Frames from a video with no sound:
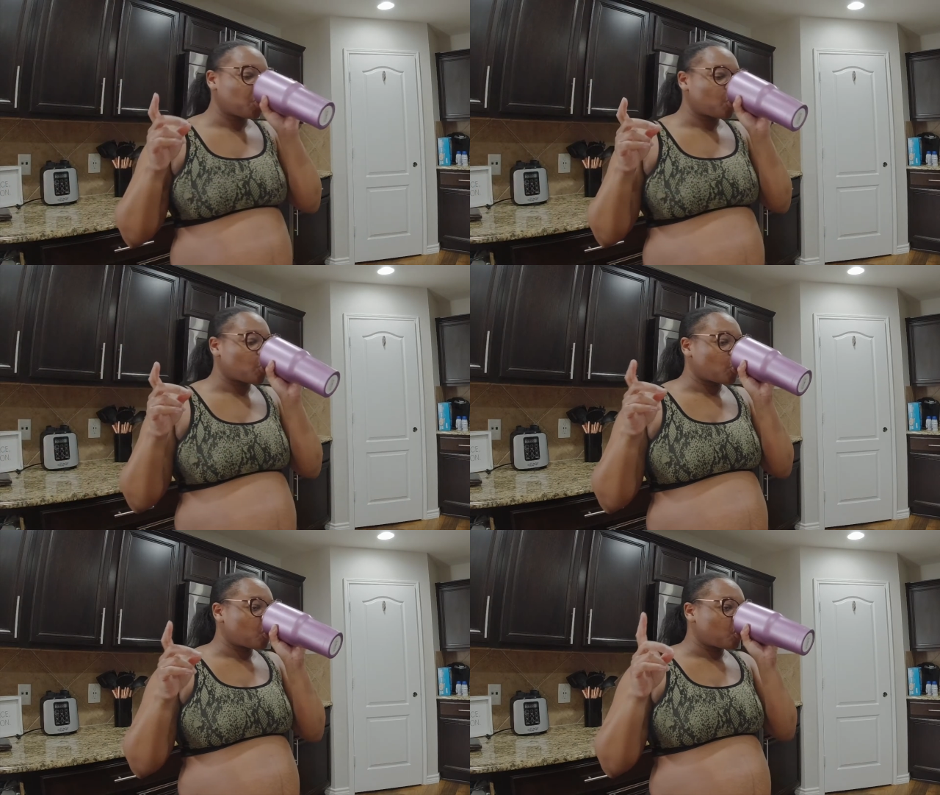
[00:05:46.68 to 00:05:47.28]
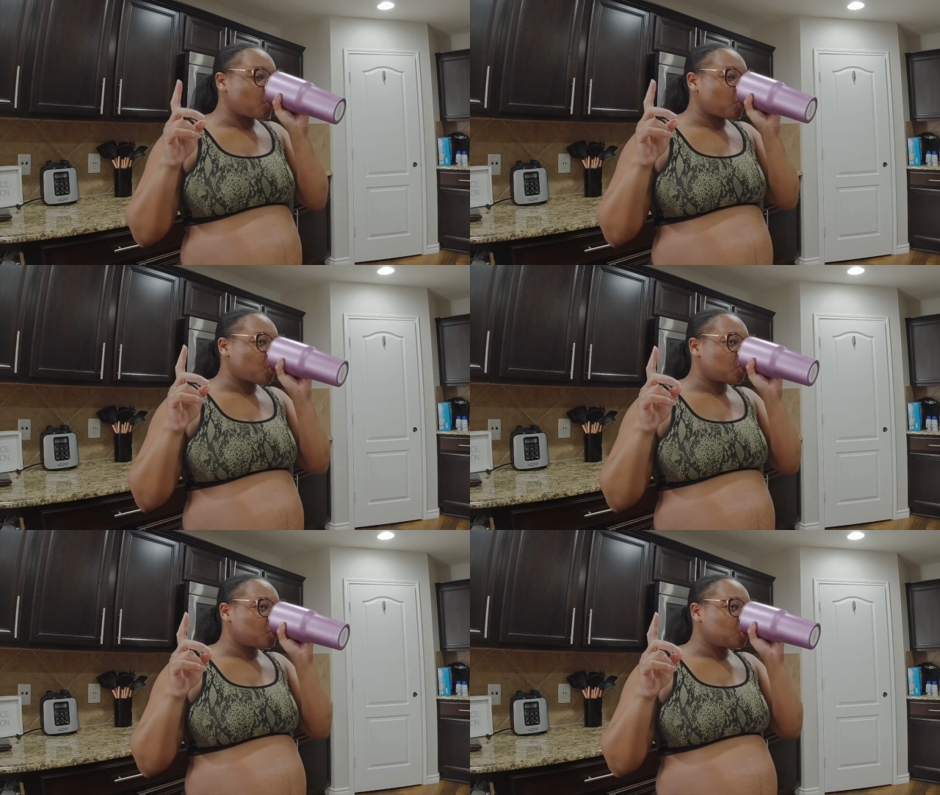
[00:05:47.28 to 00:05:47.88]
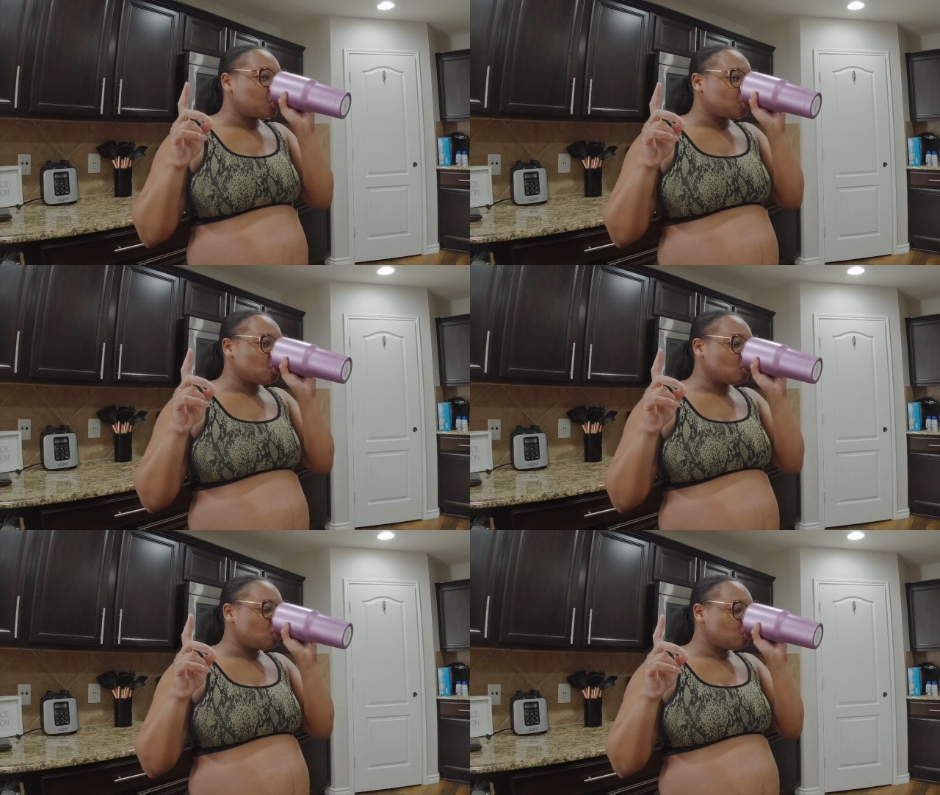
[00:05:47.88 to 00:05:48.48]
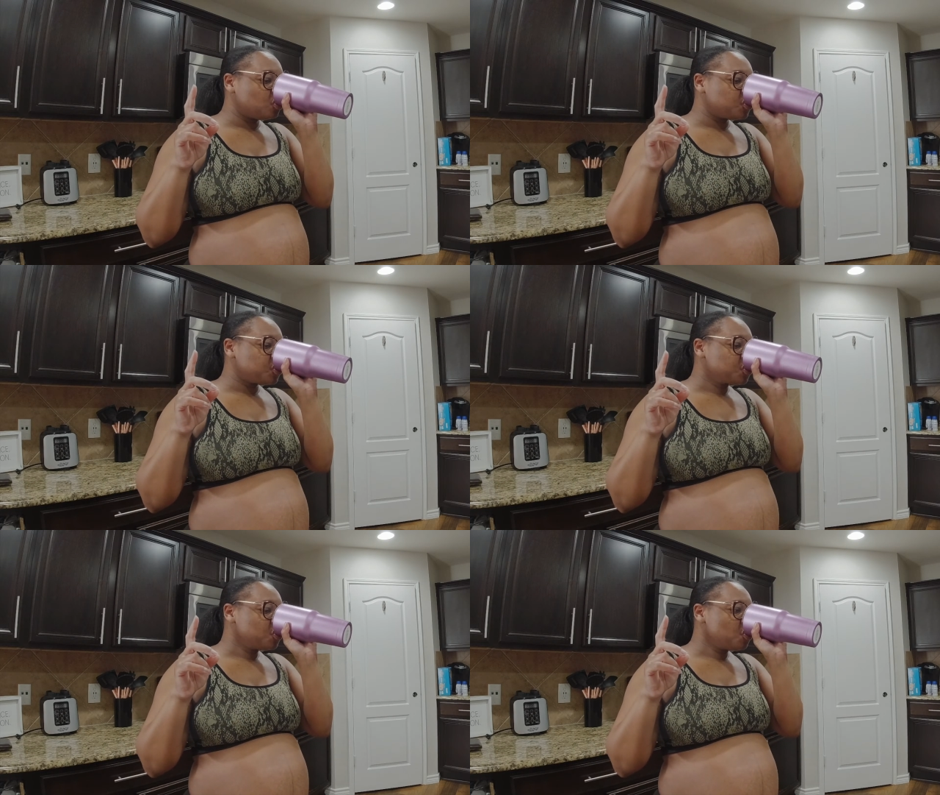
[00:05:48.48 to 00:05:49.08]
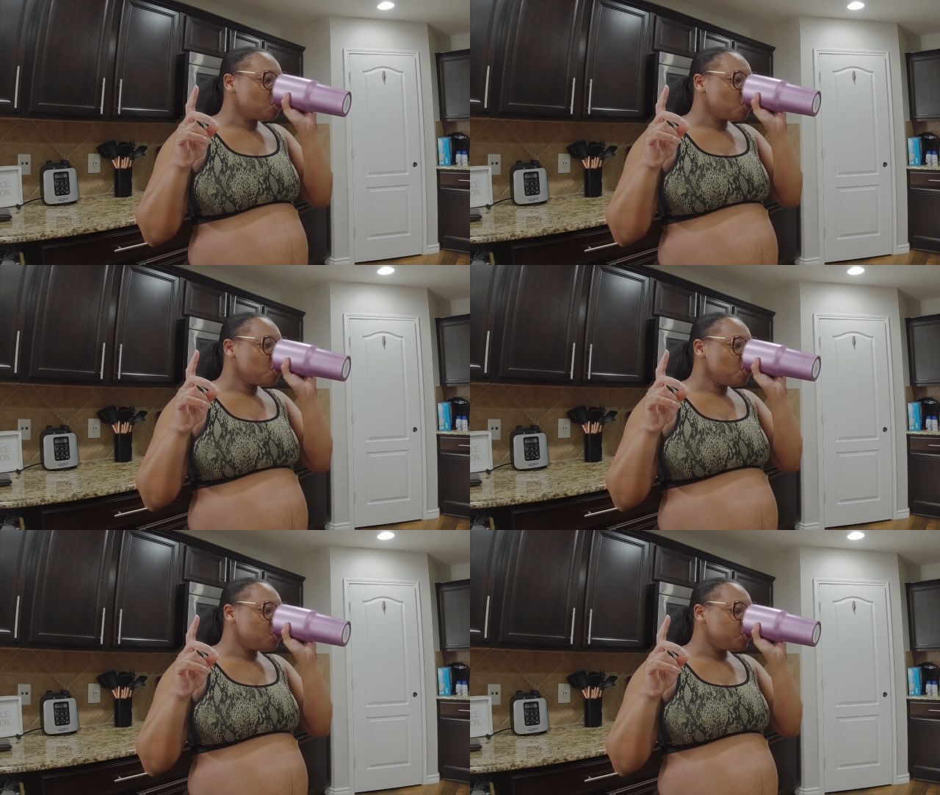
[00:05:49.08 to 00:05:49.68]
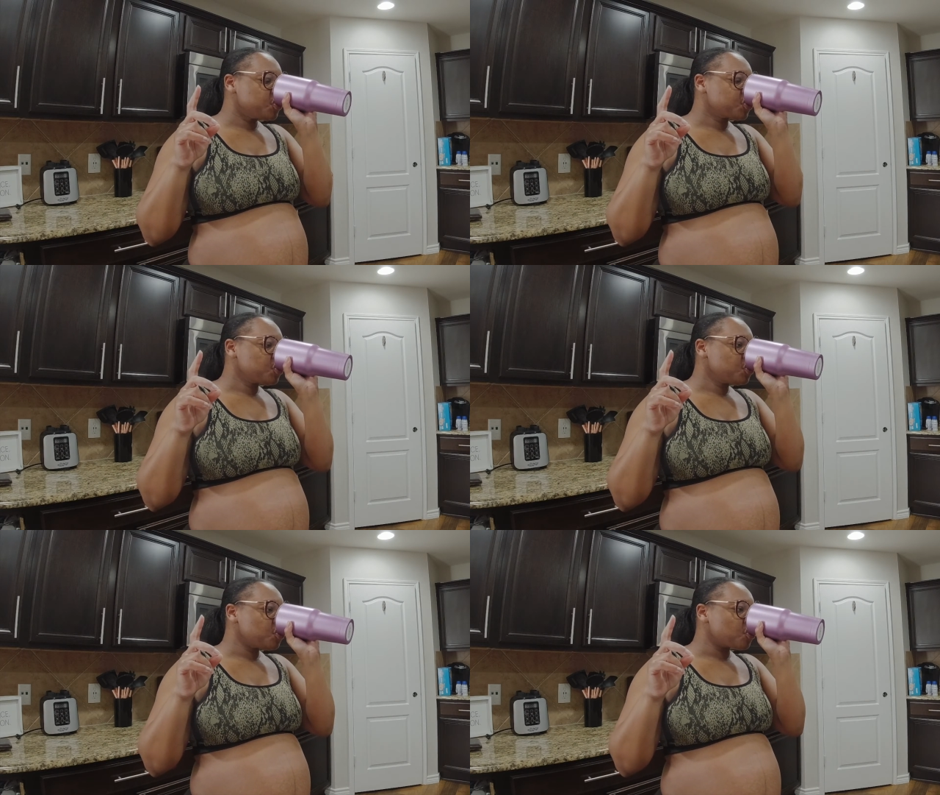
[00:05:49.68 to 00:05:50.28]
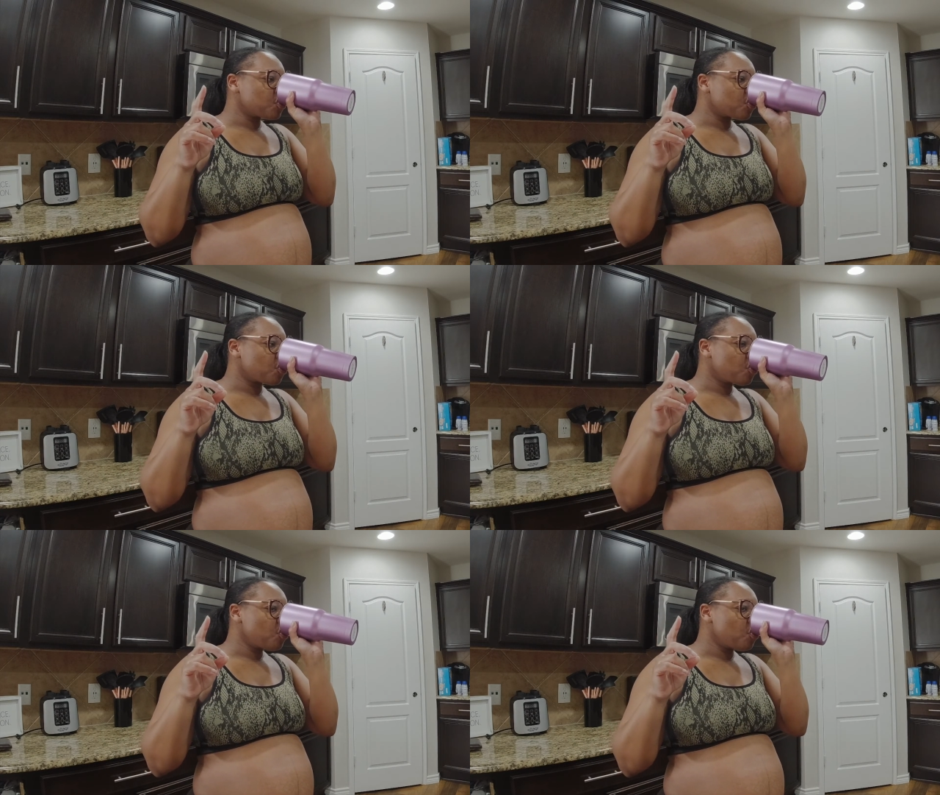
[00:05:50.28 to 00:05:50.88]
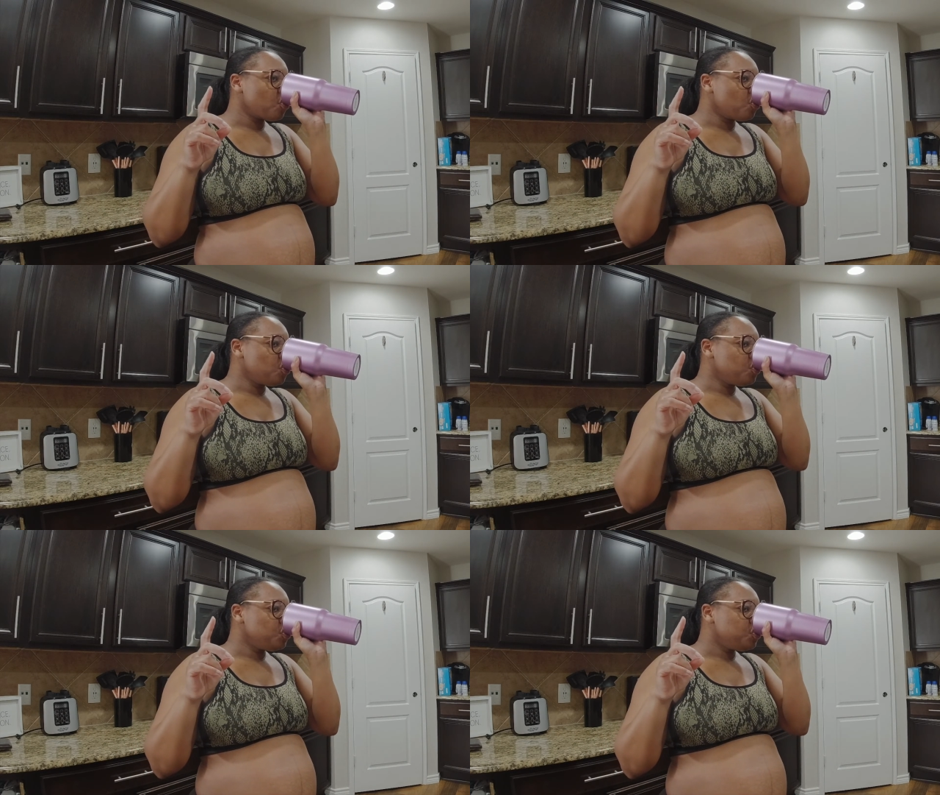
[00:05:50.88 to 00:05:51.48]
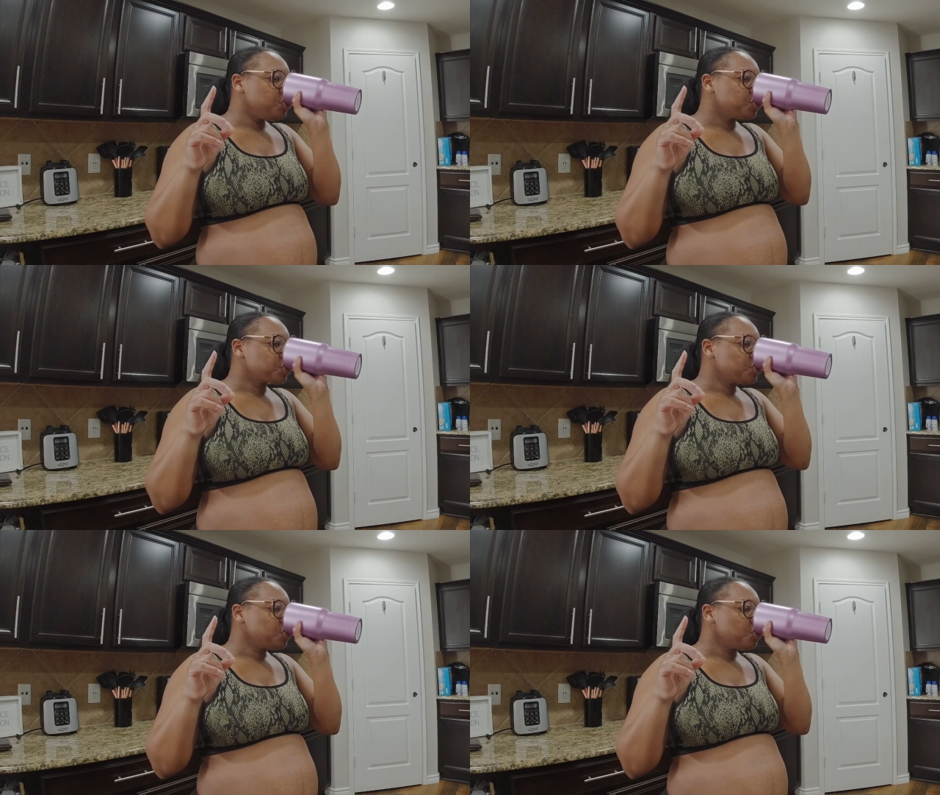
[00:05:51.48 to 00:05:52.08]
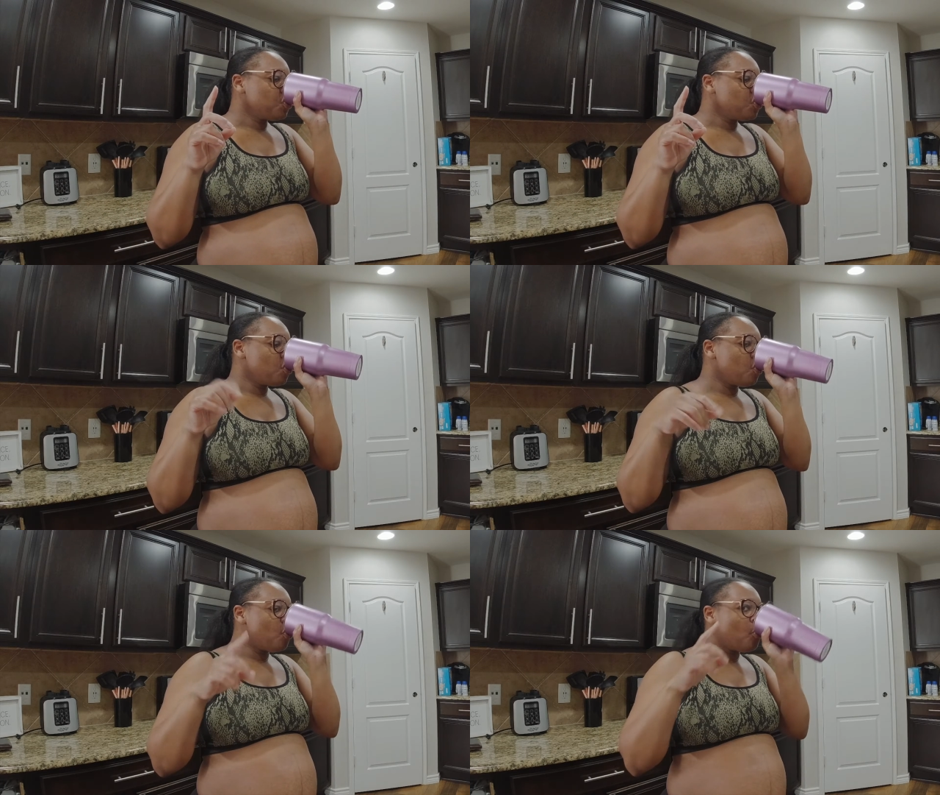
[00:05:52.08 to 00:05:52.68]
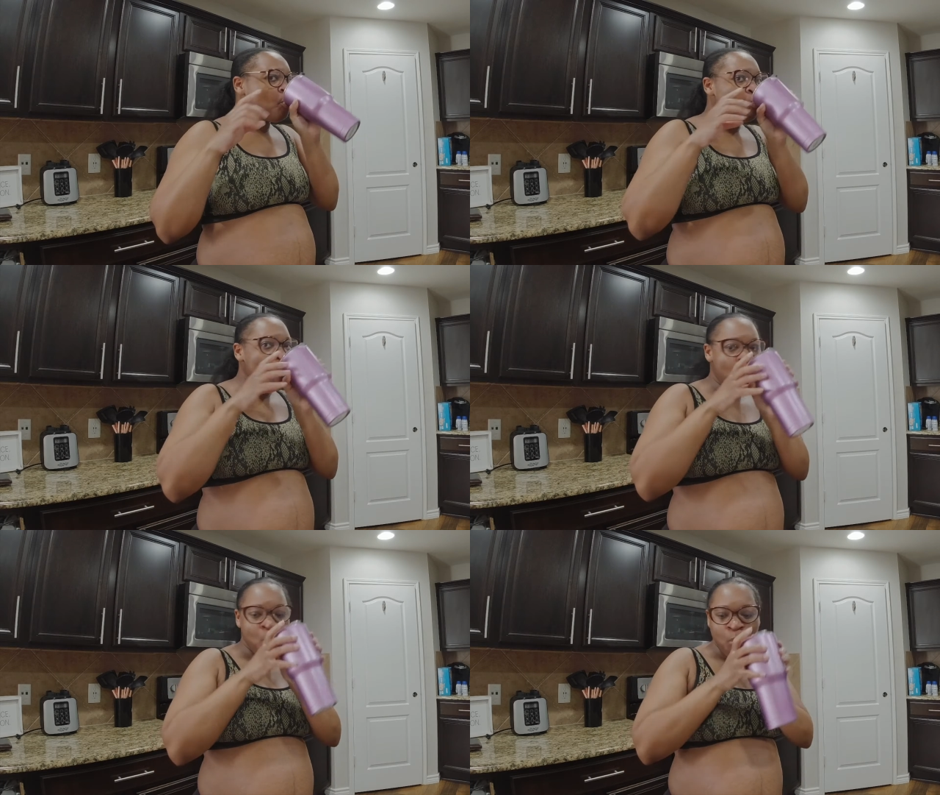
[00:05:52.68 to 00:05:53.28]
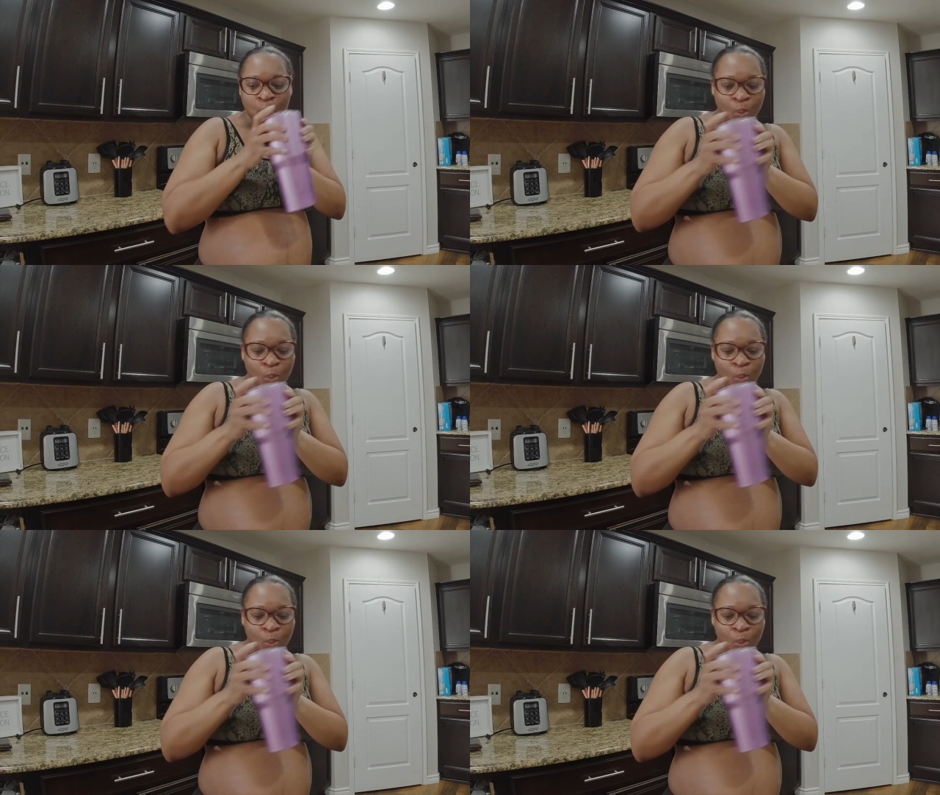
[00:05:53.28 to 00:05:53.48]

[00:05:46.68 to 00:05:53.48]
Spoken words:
Nothing is said.